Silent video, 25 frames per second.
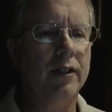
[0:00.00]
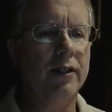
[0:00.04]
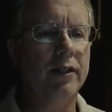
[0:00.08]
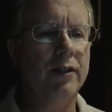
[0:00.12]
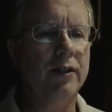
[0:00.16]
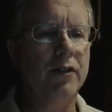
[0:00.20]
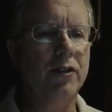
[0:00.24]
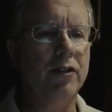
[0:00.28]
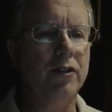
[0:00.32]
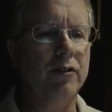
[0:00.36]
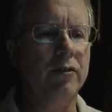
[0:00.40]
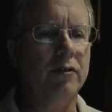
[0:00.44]

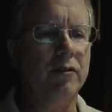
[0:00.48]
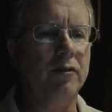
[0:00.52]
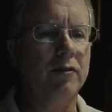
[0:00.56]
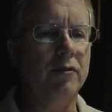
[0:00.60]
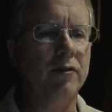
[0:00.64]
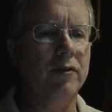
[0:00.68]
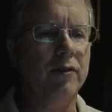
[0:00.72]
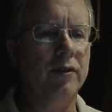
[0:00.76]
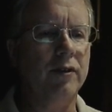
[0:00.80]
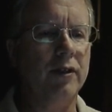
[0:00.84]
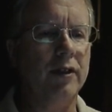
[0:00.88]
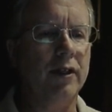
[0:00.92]

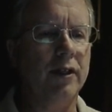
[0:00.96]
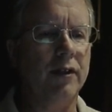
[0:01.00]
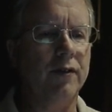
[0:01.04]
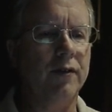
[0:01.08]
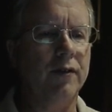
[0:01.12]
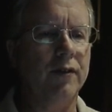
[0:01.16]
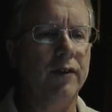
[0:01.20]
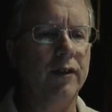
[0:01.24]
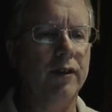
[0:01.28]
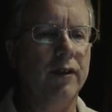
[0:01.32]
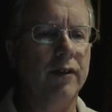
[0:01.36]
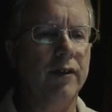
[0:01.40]
do
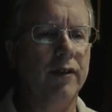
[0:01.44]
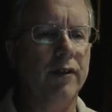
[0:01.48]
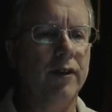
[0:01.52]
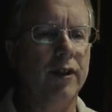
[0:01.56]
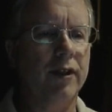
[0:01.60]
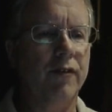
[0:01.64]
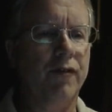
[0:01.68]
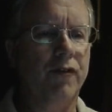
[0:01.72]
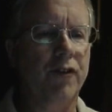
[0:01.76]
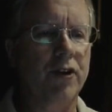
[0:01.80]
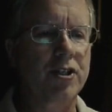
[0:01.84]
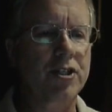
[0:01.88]

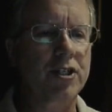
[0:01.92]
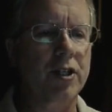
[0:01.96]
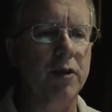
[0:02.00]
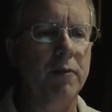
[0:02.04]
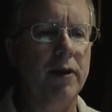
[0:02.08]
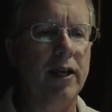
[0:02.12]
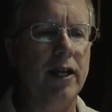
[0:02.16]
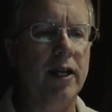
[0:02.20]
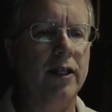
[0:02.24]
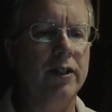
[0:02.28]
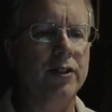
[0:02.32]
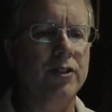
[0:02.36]
the first
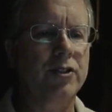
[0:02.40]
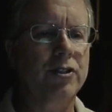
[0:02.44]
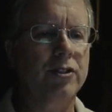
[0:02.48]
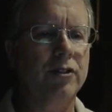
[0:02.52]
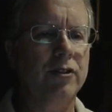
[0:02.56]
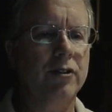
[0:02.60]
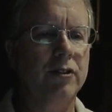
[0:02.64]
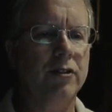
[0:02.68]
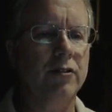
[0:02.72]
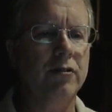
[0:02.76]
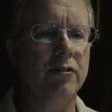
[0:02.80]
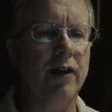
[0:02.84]
command,
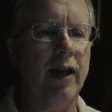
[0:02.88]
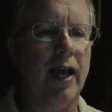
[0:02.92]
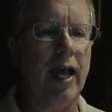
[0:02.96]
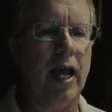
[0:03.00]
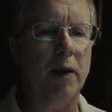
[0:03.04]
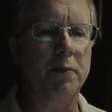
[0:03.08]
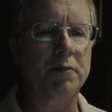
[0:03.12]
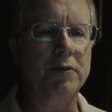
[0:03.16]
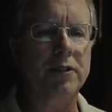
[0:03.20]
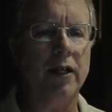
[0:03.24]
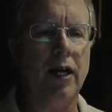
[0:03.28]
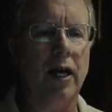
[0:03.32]
sudo
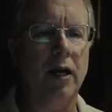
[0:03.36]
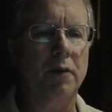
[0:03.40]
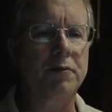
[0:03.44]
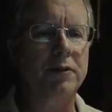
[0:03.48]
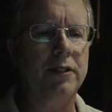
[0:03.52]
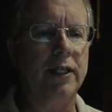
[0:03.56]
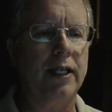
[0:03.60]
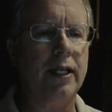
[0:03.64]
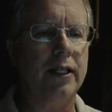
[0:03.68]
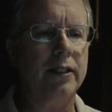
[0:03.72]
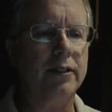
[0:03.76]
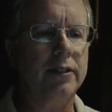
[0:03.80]
apt
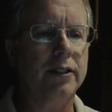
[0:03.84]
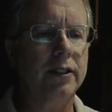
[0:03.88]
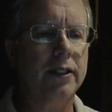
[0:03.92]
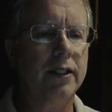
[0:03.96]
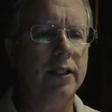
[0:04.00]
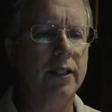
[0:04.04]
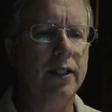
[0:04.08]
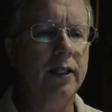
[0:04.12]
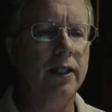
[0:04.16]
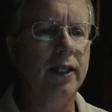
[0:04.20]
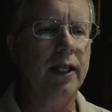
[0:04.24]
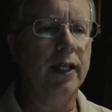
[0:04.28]
update,
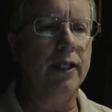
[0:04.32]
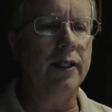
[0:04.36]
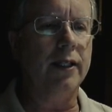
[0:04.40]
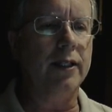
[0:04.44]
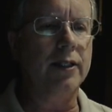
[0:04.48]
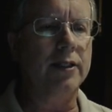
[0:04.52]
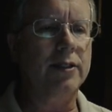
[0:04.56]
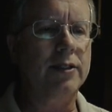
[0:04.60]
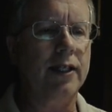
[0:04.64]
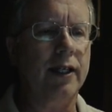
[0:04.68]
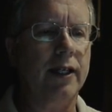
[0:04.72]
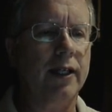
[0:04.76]
and
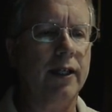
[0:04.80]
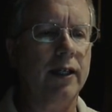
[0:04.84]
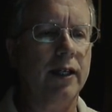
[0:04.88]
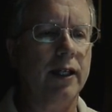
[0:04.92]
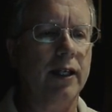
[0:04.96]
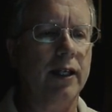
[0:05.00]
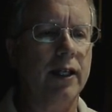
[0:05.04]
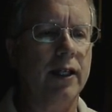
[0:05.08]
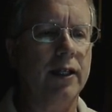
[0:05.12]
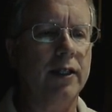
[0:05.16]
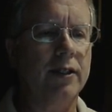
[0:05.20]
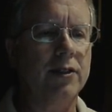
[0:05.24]
then
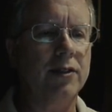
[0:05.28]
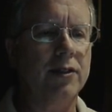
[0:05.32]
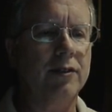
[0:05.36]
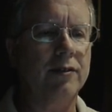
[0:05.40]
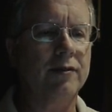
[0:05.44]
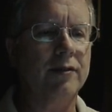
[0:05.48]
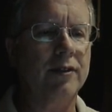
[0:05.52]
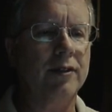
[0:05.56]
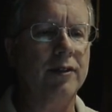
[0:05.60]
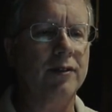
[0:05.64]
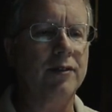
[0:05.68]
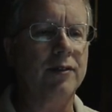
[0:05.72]
secondly
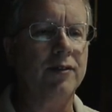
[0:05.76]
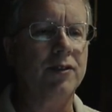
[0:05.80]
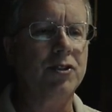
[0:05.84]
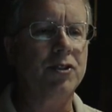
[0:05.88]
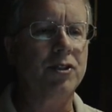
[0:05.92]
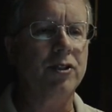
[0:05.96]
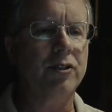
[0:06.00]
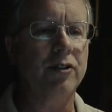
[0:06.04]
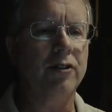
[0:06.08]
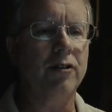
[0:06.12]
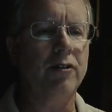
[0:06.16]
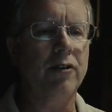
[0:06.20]

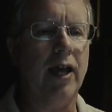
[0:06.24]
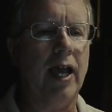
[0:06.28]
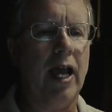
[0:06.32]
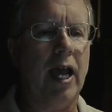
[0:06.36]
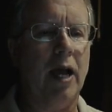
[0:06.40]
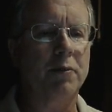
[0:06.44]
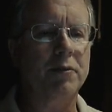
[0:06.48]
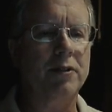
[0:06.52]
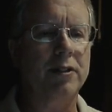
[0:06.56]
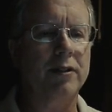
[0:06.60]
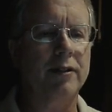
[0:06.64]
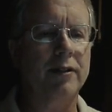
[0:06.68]
sudo
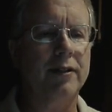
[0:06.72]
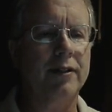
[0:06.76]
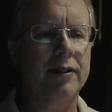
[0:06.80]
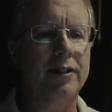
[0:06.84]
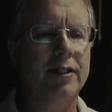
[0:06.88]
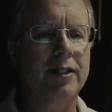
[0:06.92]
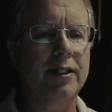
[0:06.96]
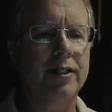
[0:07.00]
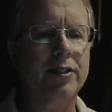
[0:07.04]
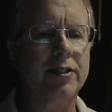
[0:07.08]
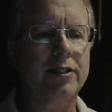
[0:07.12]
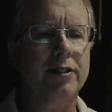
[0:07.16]
apt
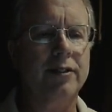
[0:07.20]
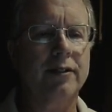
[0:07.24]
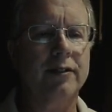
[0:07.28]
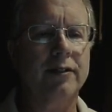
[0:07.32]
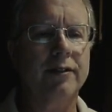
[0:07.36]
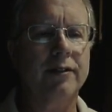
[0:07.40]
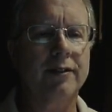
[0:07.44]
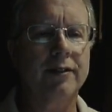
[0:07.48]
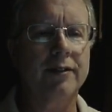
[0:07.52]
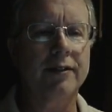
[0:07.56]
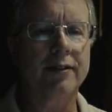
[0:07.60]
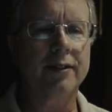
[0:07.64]
dist
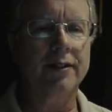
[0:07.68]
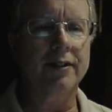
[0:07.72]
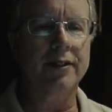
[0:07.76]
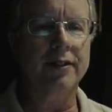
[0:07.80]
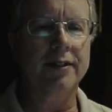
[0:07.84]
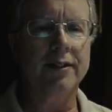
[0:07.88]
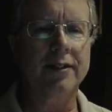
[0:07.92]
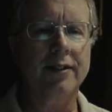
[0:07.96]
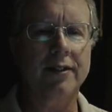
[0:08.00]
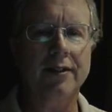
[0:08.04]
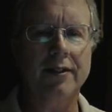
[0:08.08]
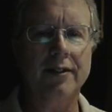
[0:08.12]

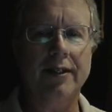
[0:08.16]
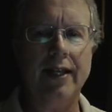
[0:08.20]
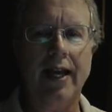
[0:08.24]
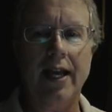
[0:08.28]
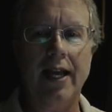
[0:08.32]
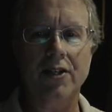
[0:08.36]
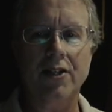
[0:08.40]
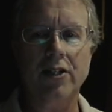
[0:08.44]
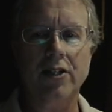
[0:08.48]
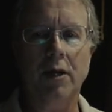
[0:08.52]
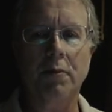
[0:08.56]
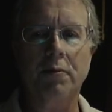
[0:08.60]

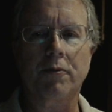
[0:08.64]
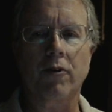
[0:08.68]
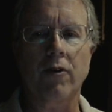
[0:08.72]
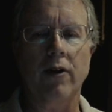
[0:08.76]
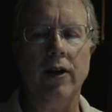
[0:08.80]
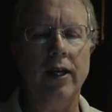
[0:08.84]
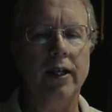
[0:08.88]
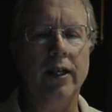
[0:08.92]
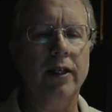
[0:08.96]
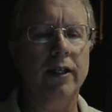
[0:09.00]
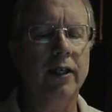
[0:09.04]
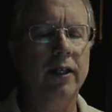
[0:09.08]

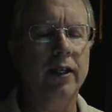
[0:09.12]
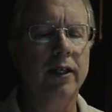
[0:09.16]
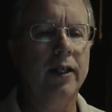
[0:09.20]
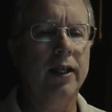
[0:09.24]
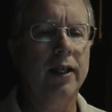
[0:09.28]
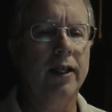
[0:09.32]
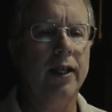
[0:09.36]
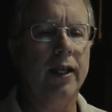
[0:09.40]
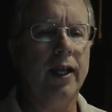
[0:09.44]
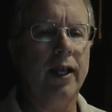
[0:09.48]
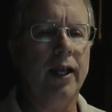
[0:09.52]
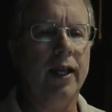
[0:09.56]
-upgrade,
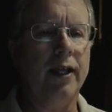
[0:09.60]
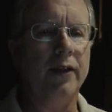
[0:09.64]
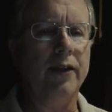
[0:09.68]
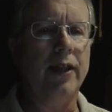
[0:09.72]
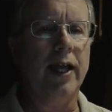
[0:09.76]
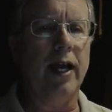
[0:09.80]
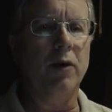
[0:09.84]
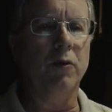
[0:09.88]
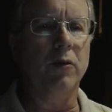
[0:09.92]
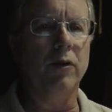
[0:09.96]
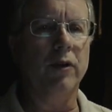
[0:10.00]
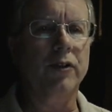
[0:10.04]
and
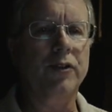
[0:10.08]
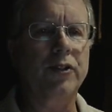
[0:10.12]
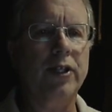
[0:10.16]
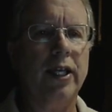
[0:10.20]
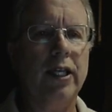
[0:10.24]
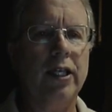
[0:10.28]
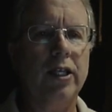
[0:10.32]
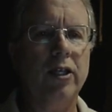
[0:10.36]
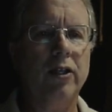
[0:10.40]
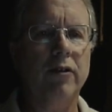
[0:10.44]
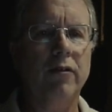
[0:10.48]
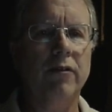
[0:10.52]
that will
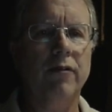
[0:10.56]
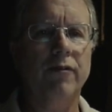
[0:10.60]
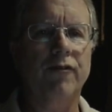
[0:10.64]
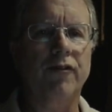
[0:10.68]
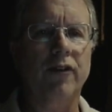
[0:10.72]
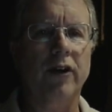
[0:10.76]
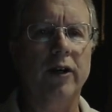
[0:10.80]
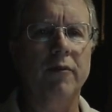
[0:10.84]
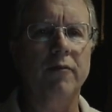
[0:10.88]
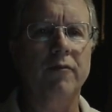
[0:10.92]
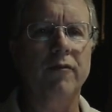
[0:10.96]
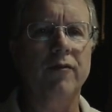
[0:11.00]
take you
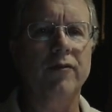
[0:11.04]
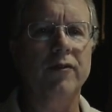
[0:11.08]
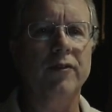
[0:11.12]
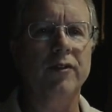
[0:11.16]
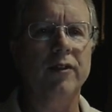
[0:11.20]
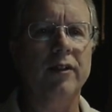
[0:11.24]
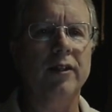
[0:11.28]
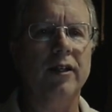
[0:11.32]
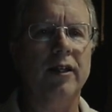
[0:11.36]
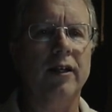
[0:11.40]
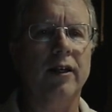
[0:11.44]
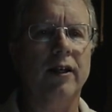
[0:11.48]
from
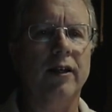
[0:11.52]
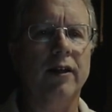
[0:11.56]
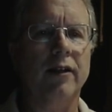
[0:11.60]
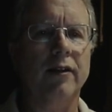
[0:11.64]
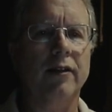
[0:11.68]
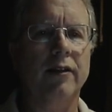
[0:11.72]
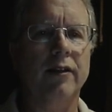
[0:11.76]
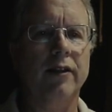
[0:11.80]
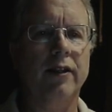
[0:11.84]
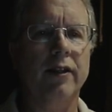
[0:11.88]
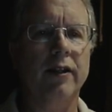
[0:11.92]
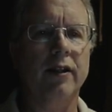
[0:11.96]

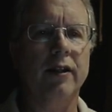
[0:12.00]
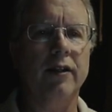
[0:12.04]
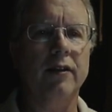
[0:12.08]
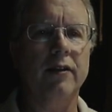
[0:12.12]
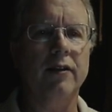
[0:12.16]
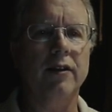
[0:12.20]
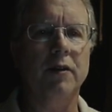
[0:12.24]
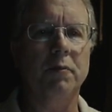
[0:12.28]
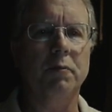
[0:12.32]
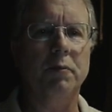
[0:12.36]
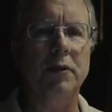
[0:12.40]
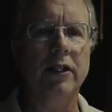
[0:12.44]

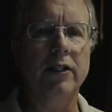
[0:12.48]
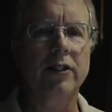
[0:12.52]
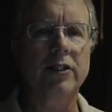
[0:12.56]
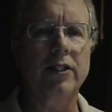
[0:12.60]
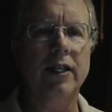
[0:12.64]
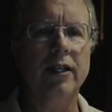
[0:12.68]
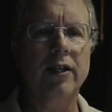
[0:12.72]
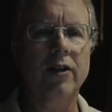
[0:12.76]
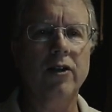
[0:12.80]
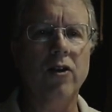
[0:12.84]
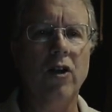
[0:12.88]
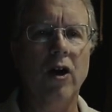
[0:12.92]
the
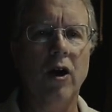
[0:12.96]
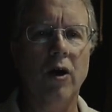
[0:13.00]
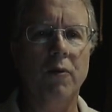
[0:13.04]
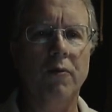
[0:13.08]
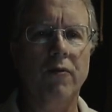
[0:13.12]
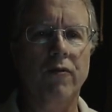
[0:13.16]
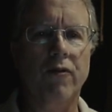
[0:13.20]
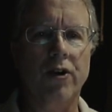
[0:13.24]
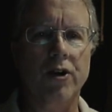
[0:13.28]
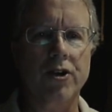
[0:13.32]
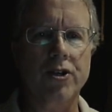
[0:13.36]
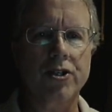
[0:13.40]
built-in
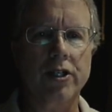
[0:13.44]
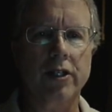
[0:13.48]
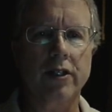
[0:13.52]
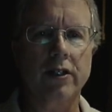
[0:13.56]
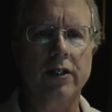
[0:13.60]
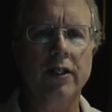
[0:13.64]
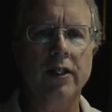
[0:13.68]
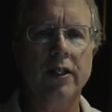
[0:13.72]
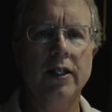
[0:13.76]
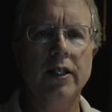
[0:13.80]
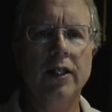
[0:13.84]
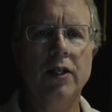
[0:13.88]
GNOME
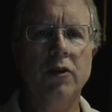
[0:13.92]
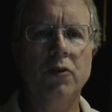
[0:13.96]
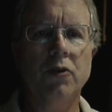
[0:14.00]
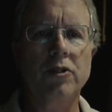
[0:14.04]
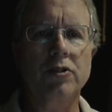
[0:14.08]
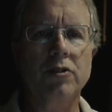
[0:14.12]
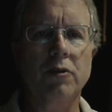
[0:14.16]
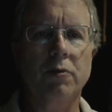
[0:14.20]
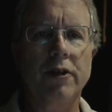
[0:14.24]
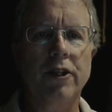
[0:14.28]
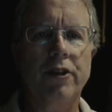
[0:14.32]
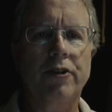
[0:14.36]
version,
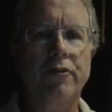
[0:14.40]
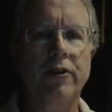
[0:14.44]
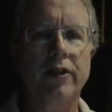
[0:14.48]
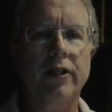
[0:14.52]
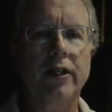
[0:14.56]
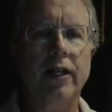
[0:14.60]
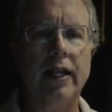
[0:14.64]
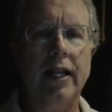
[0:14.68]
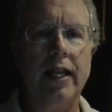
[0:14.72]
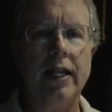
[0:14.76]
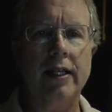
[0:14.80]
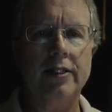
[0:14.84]
which will be
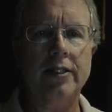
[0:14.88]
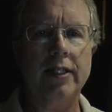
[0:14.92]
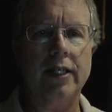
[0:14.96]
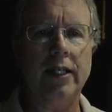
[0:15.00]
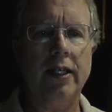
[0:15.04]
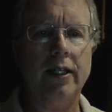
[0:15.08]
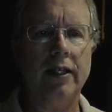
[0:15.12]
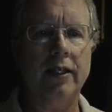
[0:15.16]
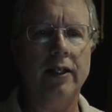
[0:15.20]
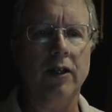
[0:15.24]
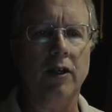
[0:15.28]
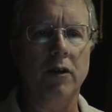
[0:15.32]

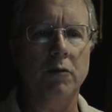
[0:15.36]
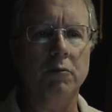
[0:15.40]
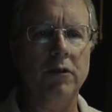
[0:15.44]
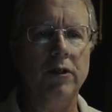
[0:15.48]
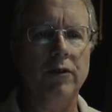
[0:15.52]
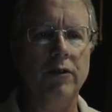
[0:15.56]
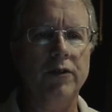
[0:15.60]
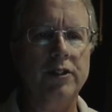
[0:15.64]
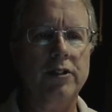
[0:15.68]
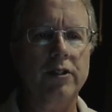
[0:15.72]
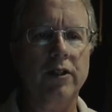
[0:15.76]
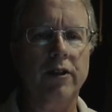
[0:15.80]
3.18, and it'll
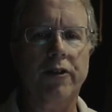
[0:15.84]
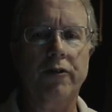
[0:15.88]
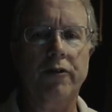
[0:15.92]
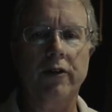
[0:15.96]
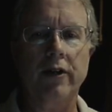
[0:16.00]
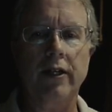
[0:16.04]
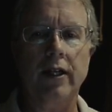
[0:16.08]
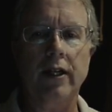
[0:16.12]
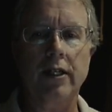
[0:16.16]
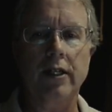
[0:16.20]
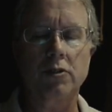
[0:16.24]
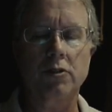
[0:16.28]
move it to
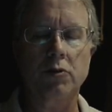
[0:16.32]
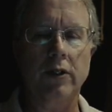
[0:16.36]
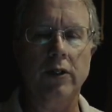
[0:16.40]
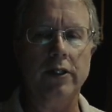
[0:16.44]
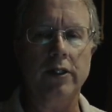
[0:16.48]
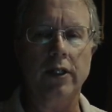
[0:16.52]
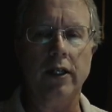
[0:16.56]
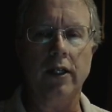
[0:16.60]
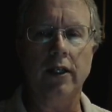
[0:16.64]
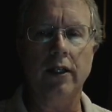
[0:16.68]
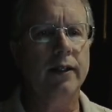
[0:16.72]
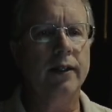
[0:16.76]

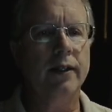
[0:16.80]
3.20.